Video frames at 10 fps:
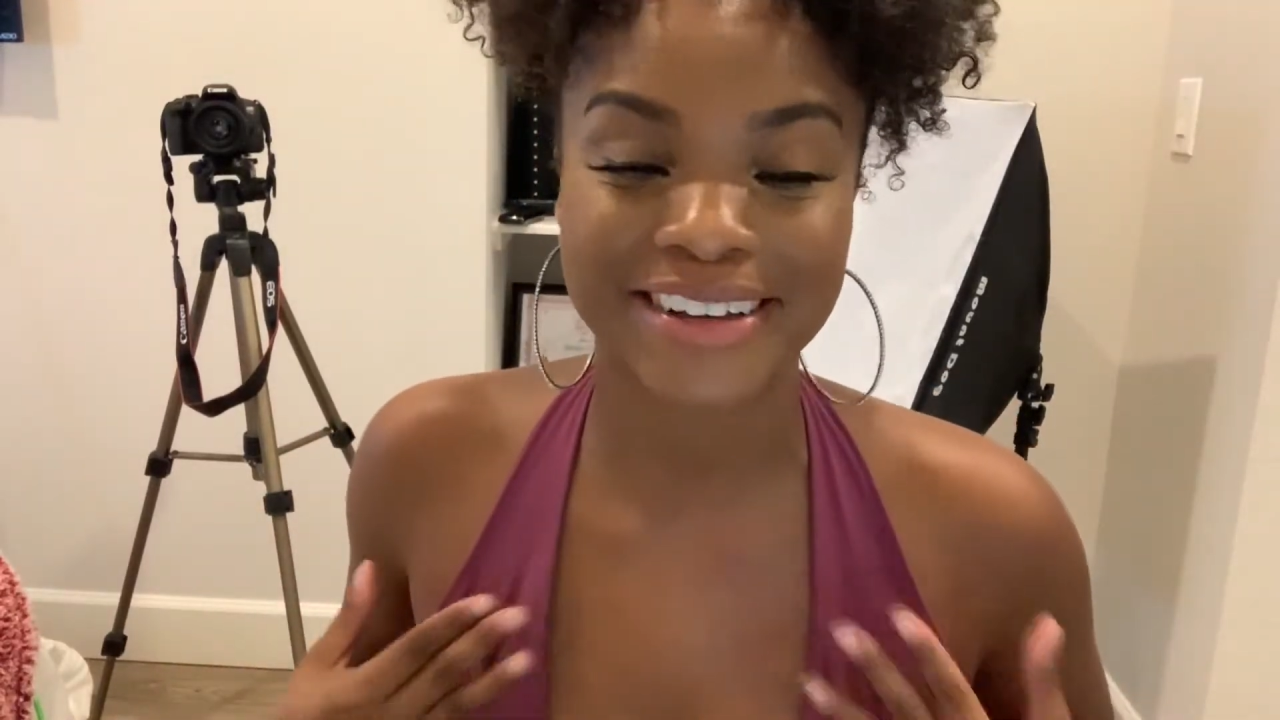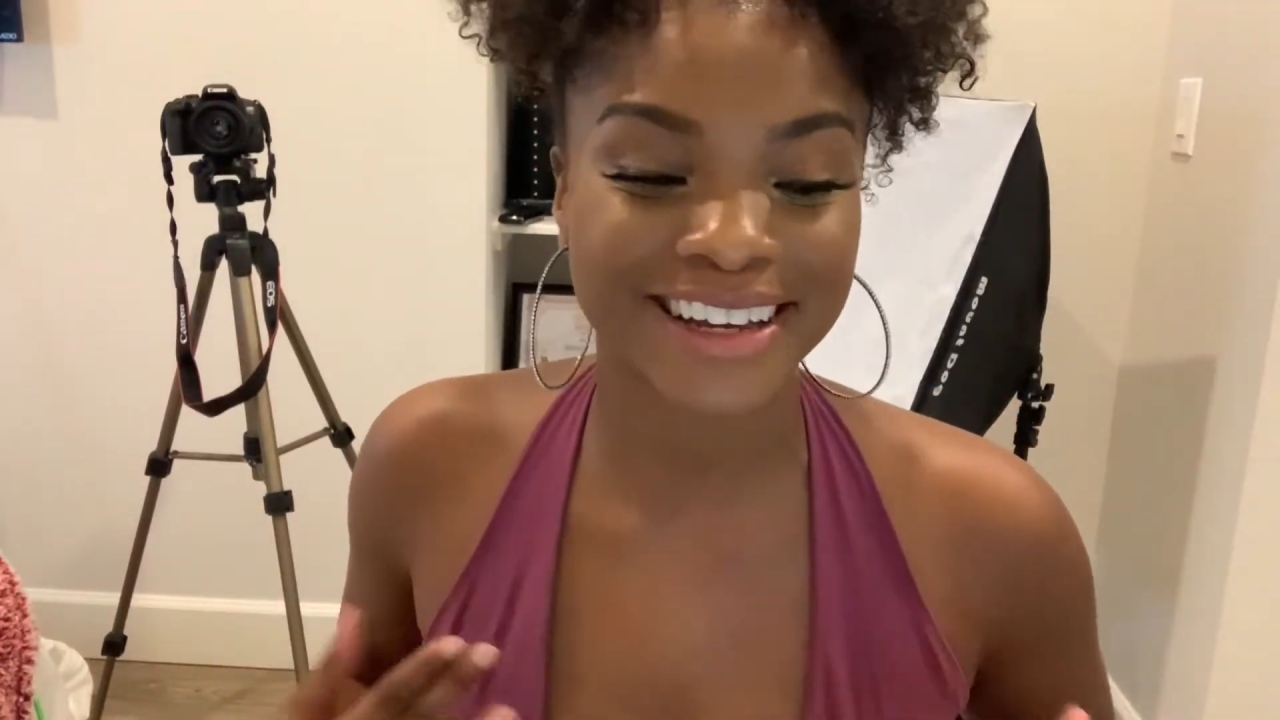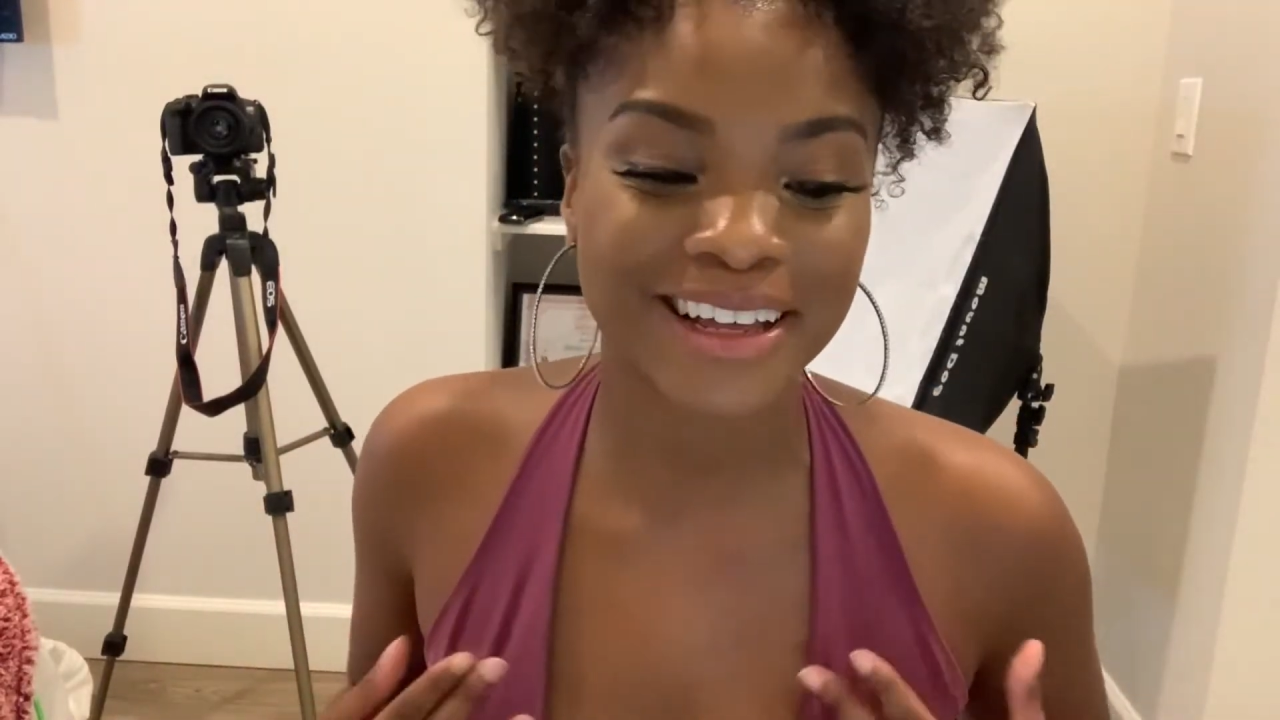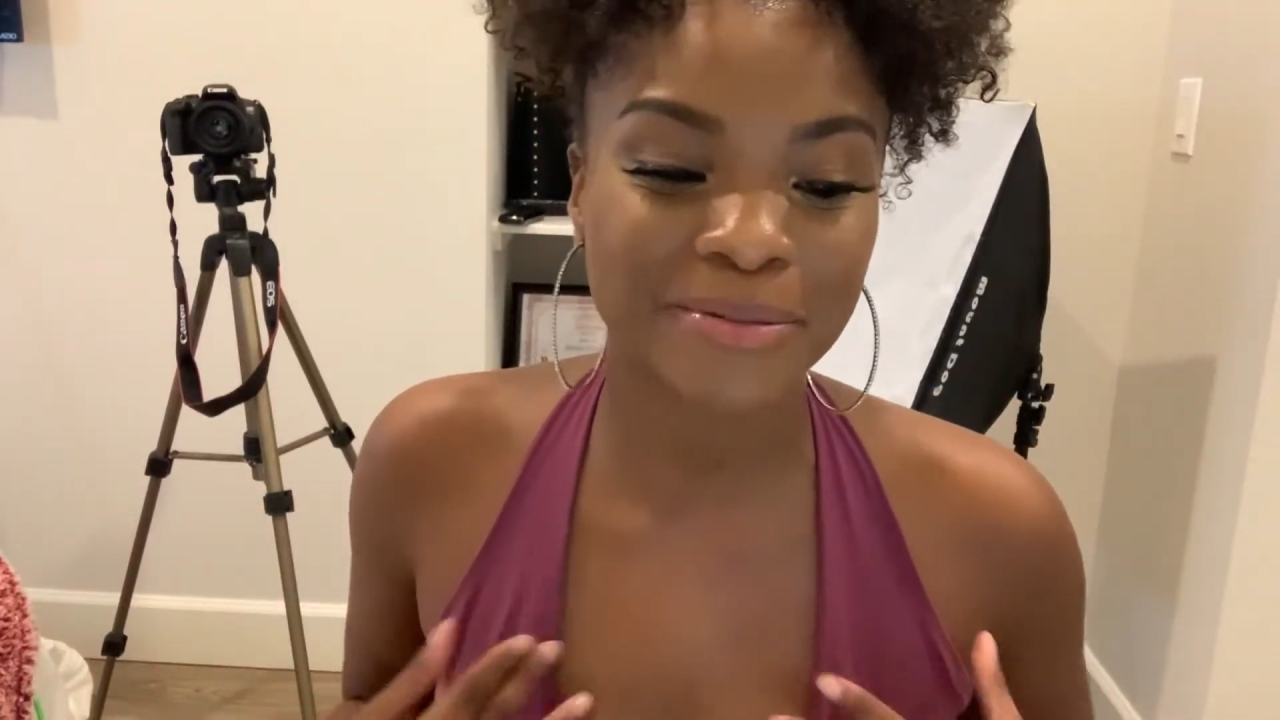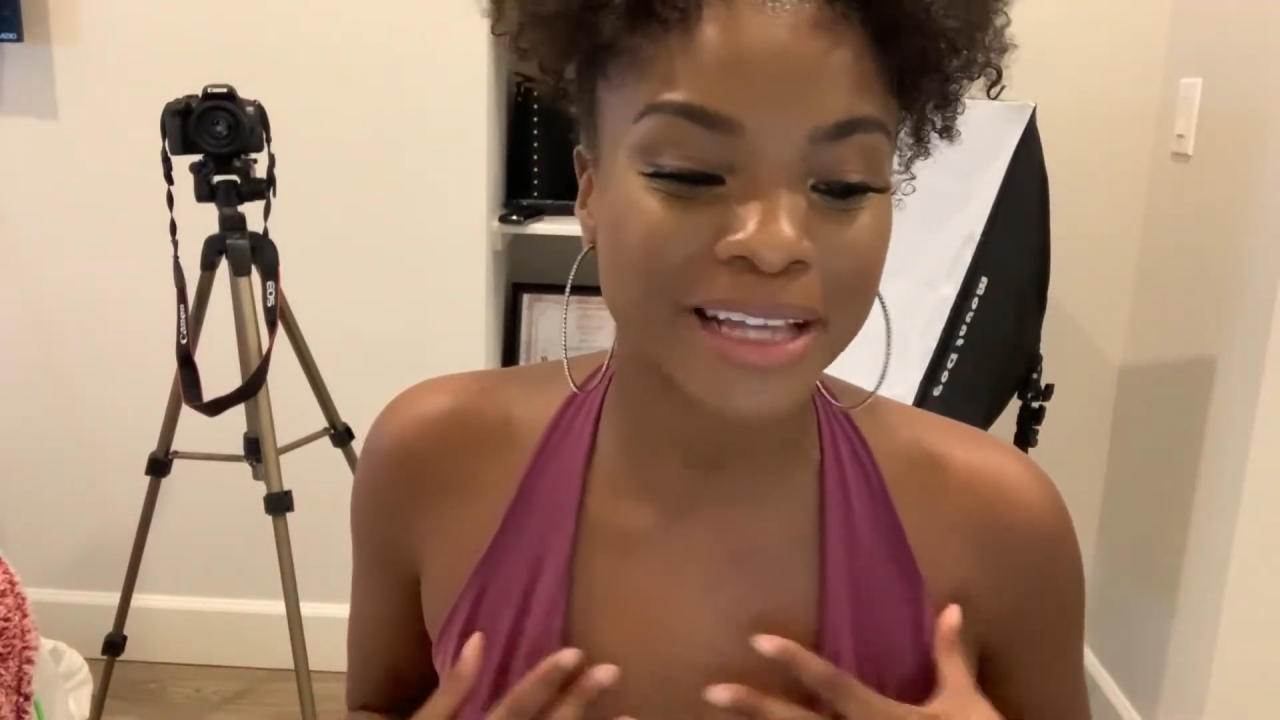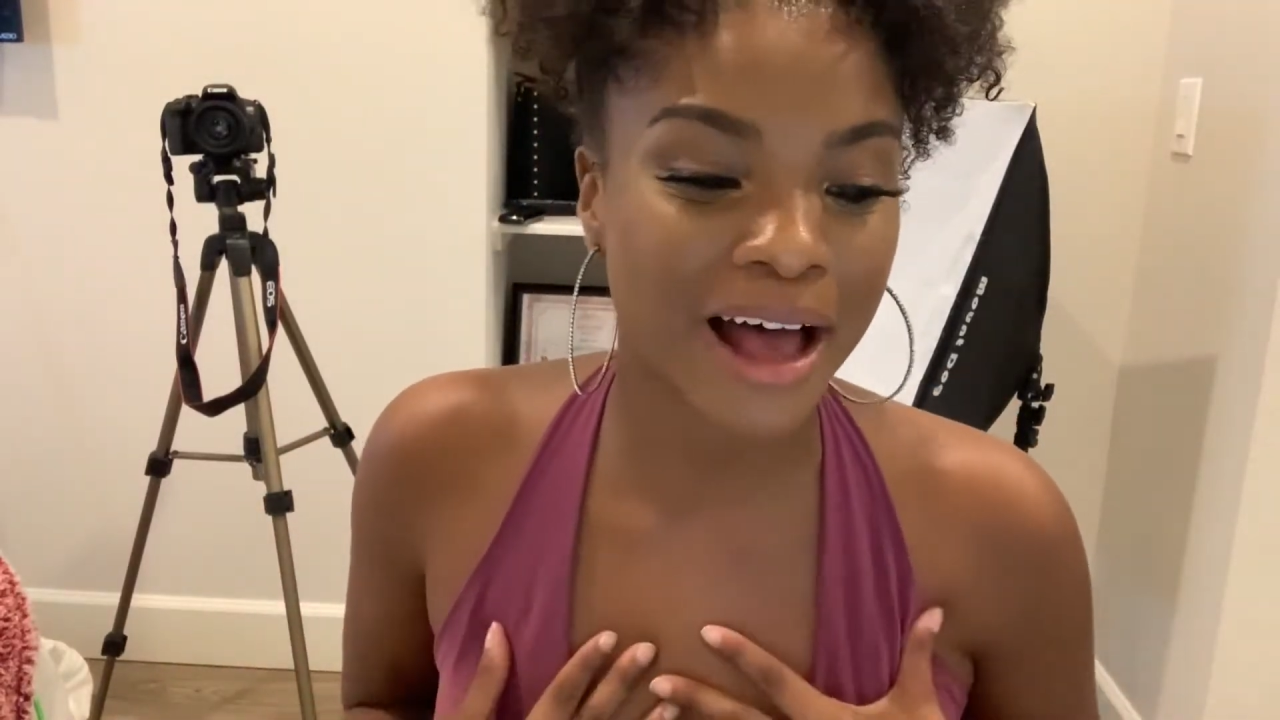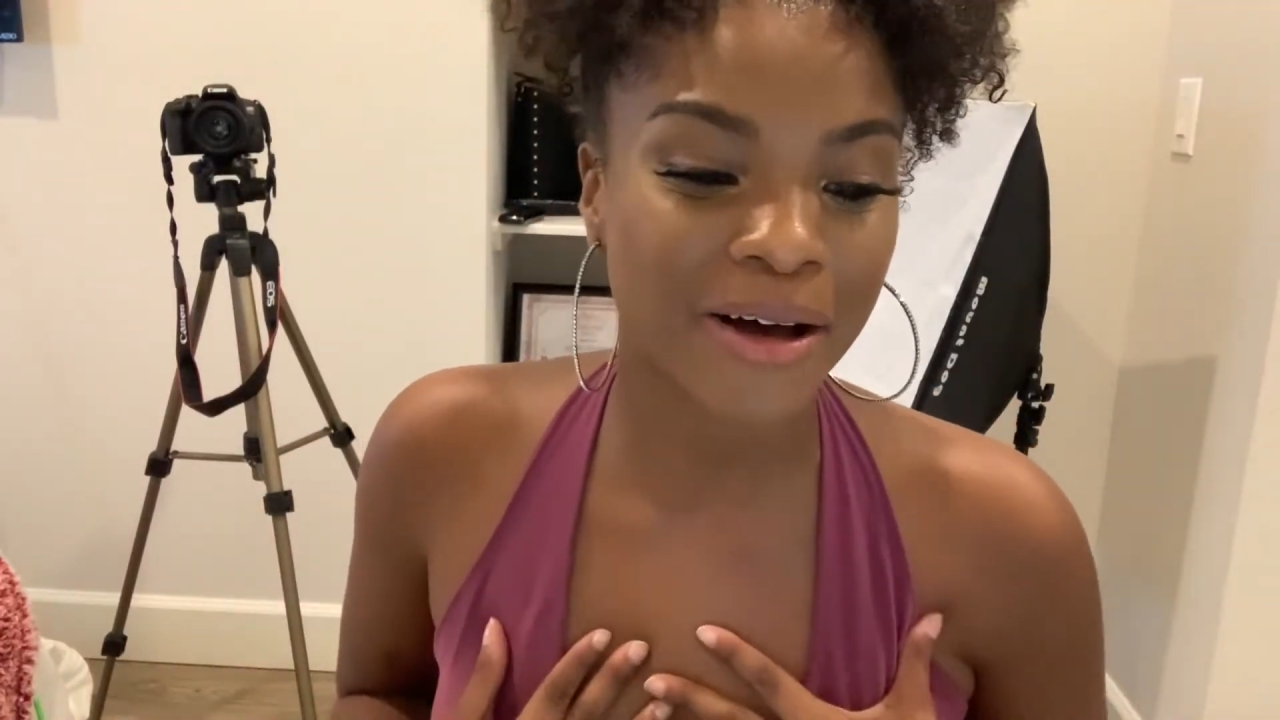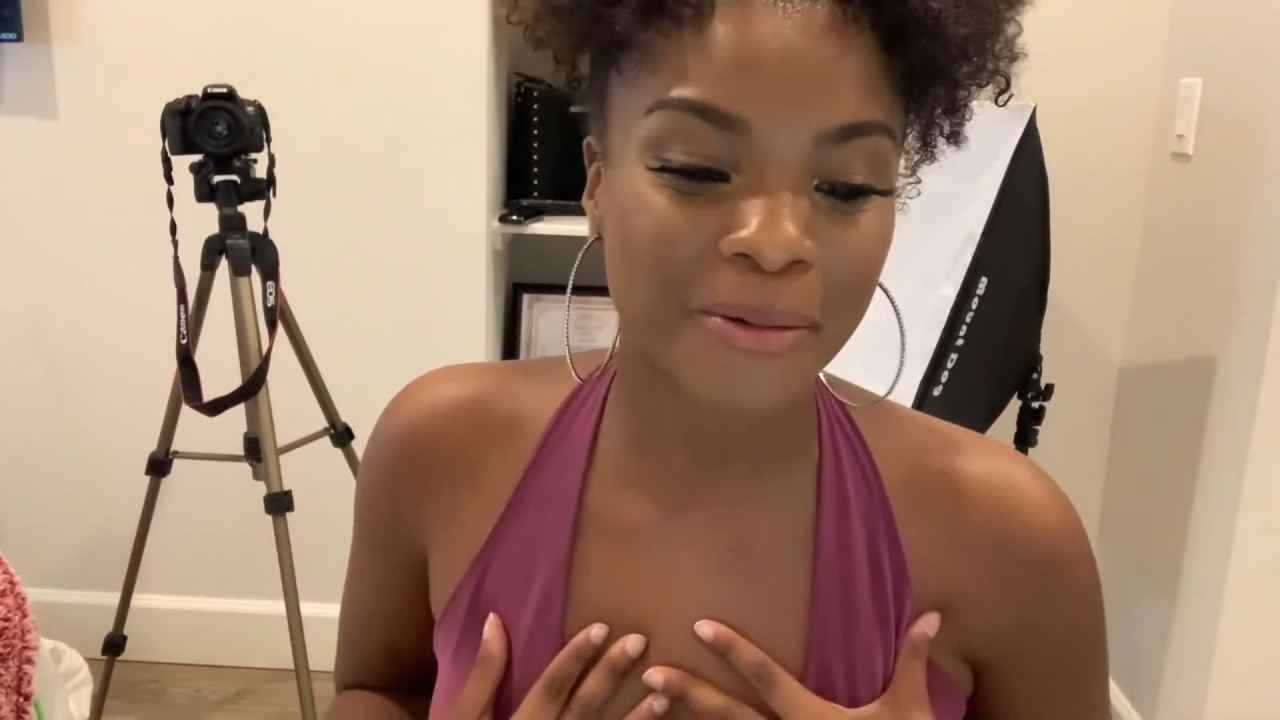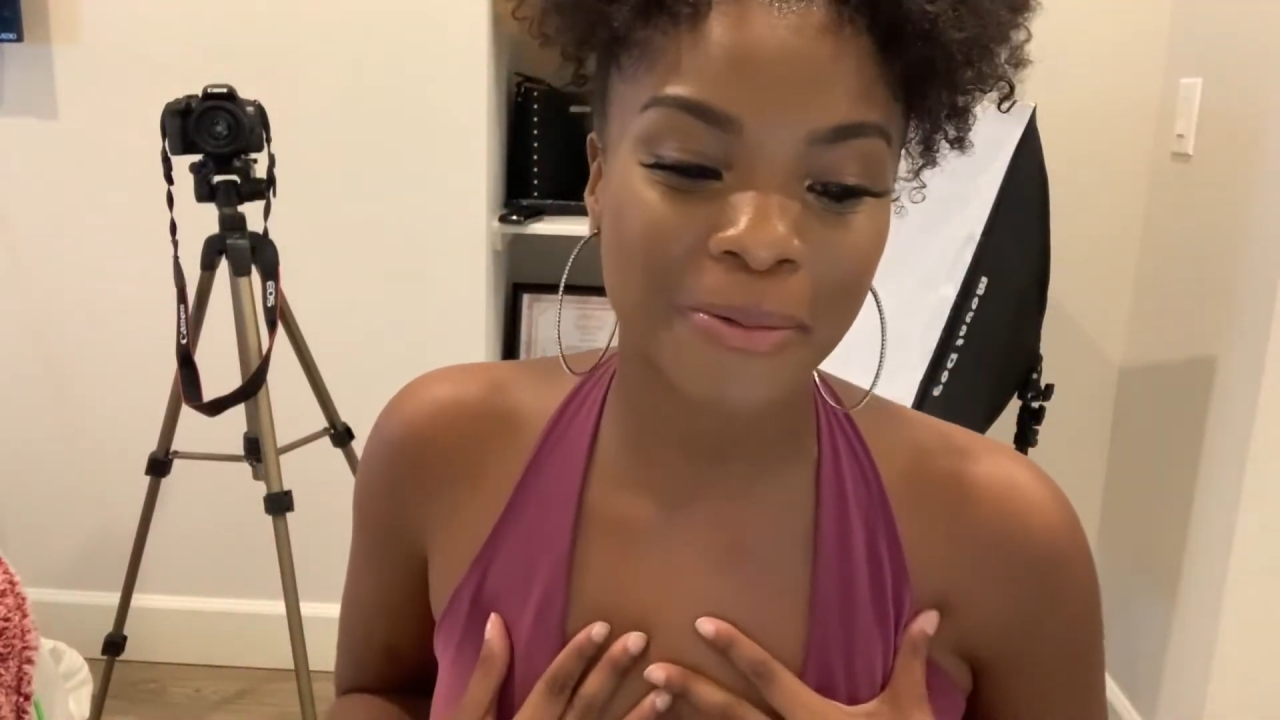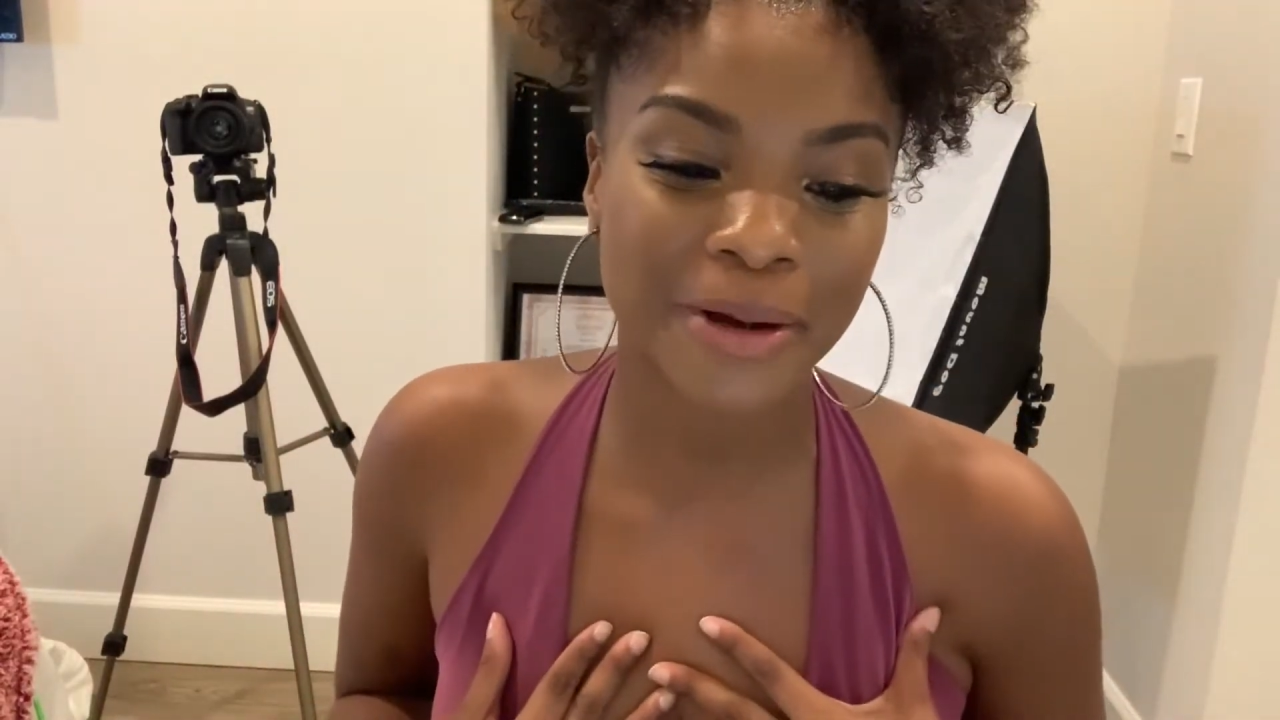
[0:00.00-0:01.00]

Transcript: It helps out